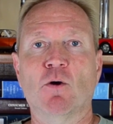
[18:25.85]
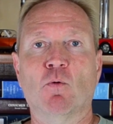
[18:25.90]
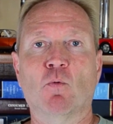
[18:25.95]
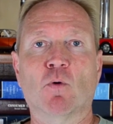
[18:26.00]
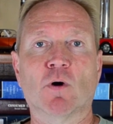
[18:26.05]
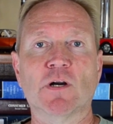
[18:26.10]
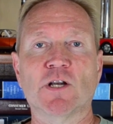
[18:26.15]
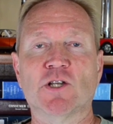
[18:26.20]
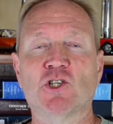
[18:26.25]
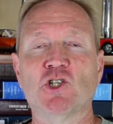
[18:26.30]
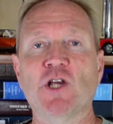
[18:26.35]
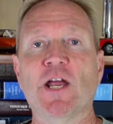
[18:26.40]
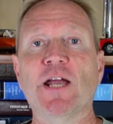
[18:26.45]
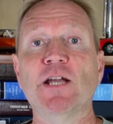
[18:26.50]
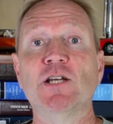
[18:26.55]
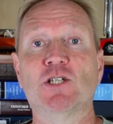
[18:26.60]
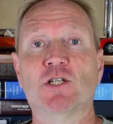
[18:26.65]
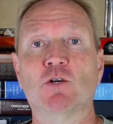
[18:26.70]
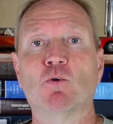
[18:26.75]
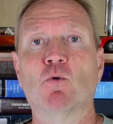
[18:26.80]
We're going to
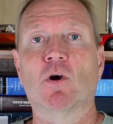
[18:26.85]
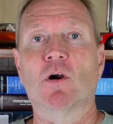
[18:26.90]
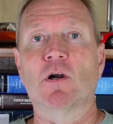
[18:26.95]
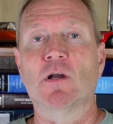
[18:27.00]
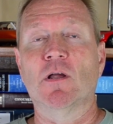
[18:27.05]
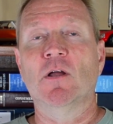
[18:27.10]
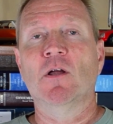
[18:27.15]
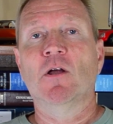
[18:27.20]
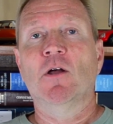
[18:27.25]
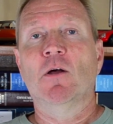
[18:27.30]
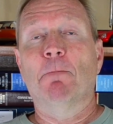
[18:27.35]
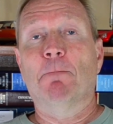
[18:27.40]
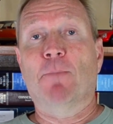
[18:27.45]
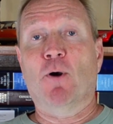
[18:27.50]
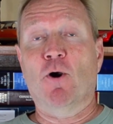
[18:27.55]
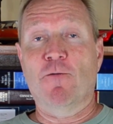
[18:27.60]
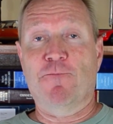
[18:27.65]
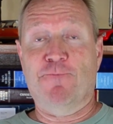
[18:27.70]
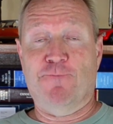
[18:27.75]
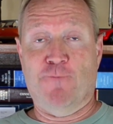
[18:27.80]
change the word
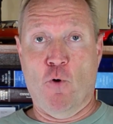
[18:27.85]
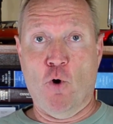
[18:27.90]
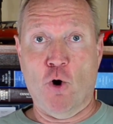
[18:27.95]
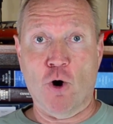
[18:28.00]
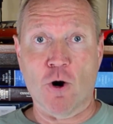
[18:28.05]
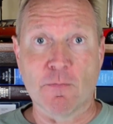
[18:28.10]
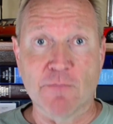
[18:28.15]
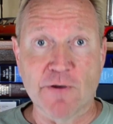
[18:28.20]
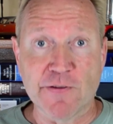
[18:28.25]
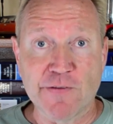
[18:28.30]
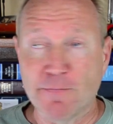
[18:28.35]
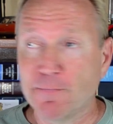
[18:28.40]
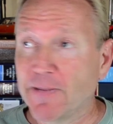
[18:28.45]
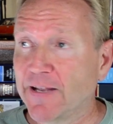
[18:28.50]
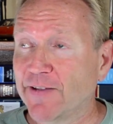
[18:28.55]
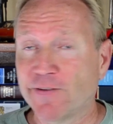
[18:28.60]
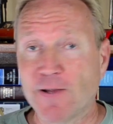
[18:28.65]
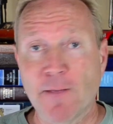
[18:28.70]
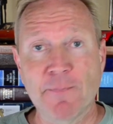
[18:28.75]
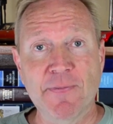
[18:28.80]
performed to
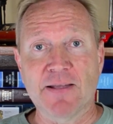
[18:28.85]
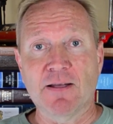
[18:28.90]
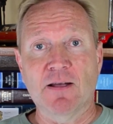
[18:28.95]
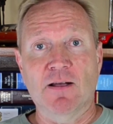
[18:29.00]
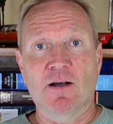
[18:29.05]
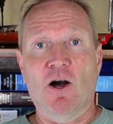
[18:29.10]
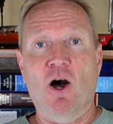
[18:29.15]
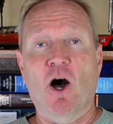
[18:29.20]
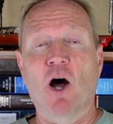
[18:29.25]
mean something